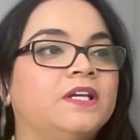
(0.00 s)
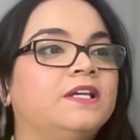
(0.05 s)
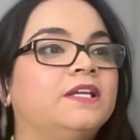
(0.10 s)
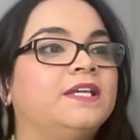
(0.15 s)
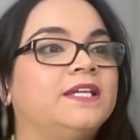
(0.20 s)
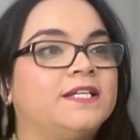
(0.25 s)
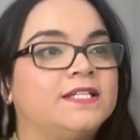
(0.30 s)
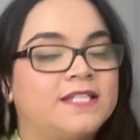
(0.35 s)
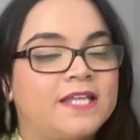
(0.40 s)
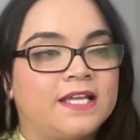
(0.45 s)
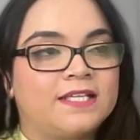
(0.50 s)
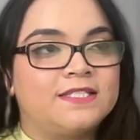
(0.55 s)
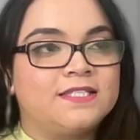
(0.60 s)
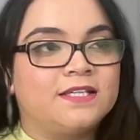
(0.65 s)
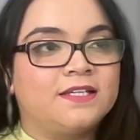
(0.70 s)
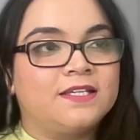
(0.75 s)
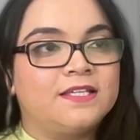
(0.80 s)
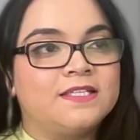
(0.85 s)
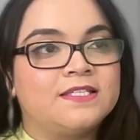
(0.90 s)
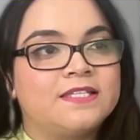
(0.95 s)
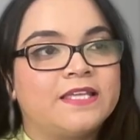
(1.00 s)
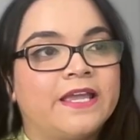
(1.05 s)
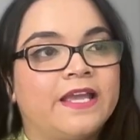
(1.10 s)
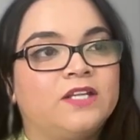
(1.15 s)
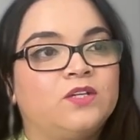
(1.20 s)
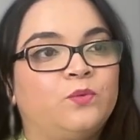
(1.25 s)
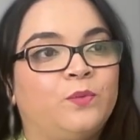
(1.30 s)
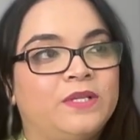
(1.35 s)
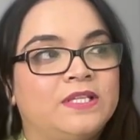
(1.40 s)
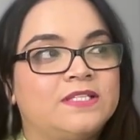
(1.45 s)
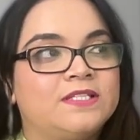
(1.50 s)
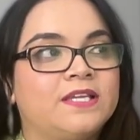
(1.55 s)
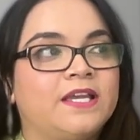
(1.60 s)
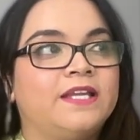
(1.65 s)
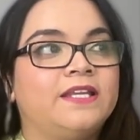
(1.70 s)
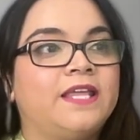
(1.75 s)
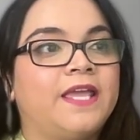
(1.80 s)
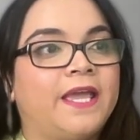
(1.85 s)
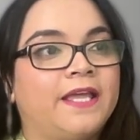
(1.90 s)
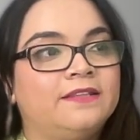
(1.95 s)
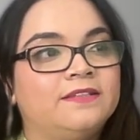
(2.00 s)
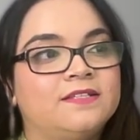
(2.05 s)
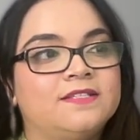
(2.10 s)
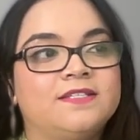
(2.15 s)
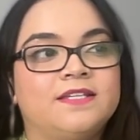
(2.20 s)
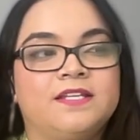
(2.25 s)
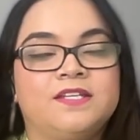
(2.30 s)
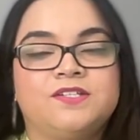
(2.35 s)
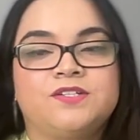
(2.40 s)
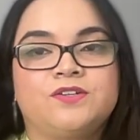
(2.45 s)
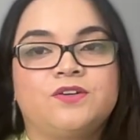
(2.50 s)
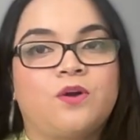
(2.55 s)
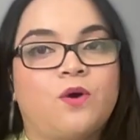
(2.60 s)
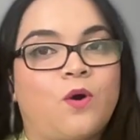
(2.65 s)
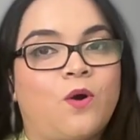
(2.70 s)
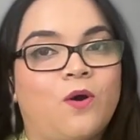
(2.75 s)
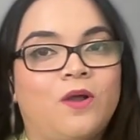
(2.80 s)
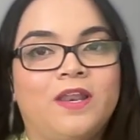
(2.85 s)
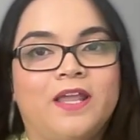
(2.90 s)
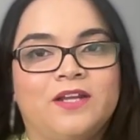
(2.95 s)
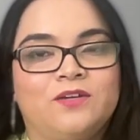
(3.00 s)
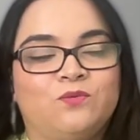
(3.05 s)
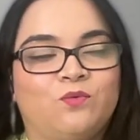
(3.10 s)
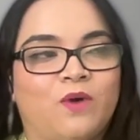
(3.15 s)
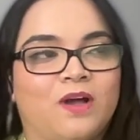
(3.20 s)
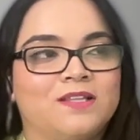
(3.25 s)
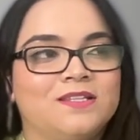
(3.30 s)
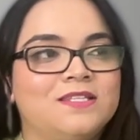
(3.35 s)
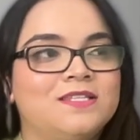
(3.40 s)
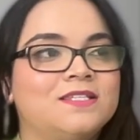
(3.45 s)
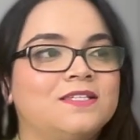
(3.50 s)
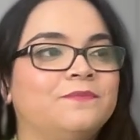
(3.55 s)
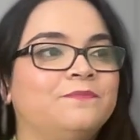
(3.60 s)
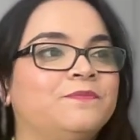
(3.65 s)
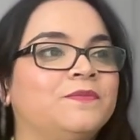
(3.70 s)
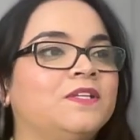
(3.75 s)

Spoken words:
He attacks the king side, queen side, and the center all at once.